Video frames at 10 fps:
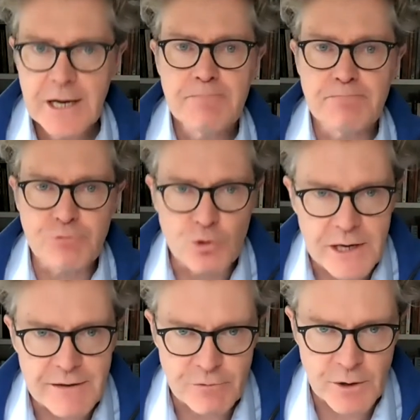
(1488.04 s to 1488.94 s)
Bruni,
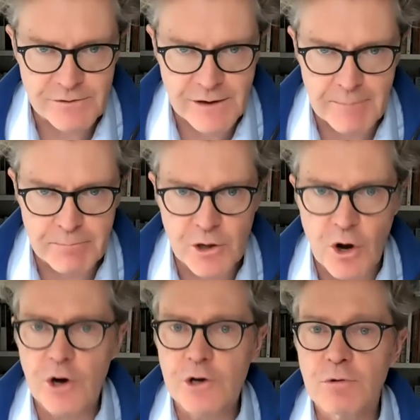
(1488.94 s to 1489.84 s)
for example,
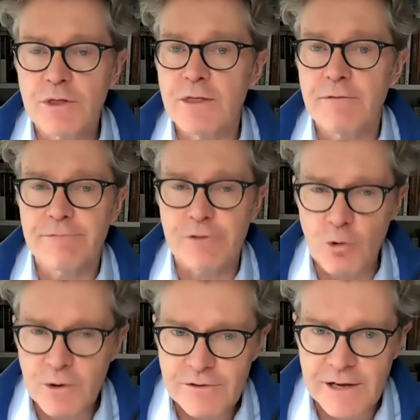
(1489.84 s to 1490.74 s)
argued that the
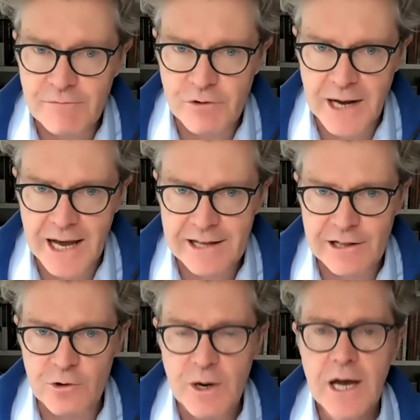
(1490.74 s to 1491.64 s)
Florentine
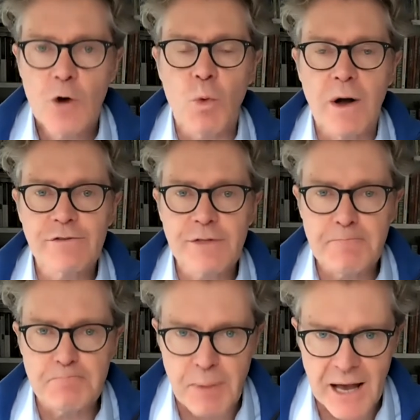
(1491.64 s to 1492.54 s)
vernacular was the
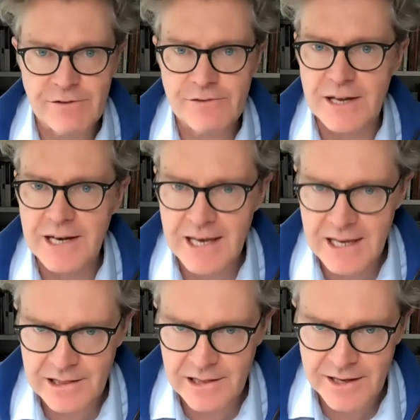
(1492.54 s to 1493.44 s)
best in
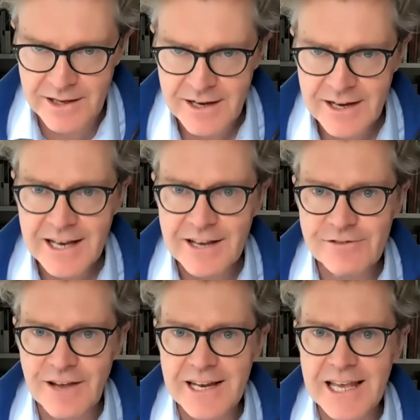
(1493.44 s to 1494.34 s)
Italy. He
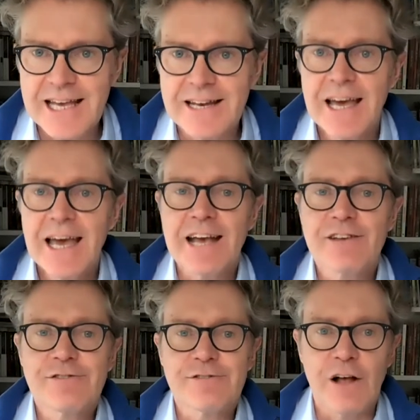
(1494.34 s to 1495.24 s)
said it
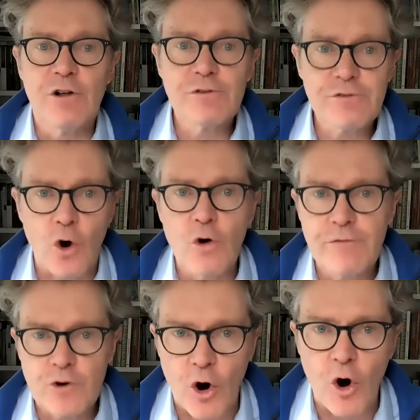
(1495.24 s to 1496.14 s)
excels
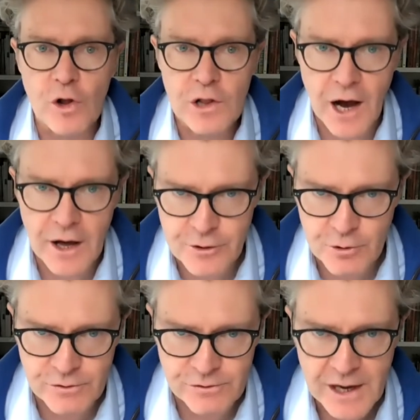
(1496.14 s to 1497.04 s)
over all
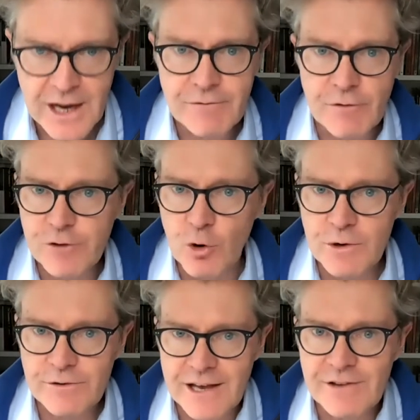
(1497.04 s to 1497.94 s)
others, for
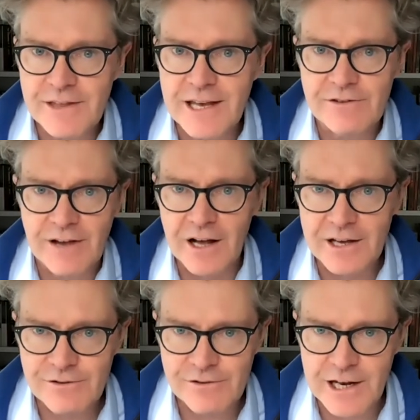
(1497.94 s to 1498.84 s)
Florence is the Italian
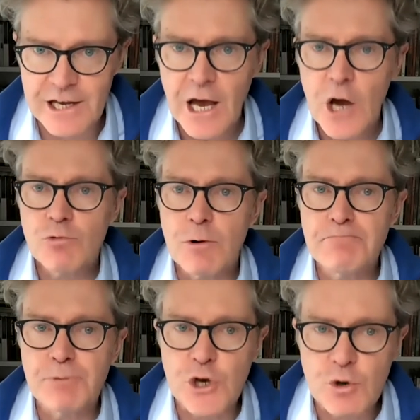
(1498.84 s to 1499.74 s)
city
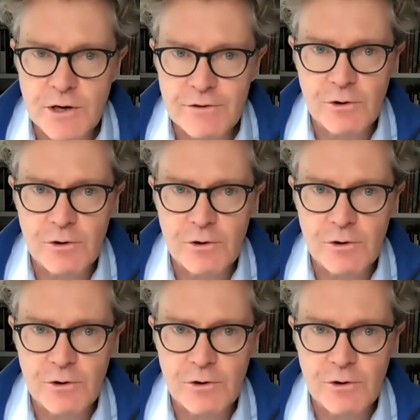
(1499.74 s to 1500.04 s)
reputed to